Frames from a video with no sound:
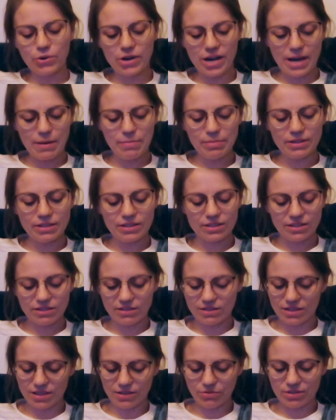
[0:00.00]
what happened
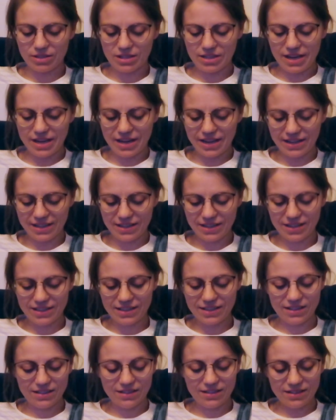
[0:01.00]
because I was that
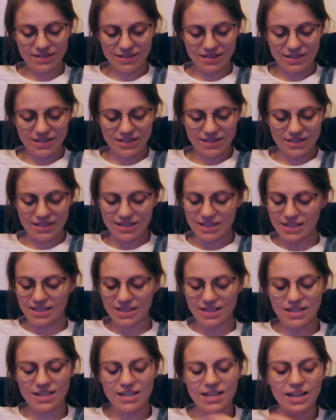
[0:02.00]

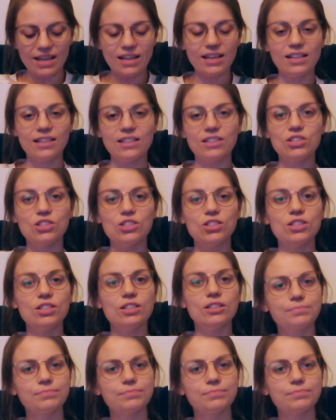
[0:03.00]
disengaged.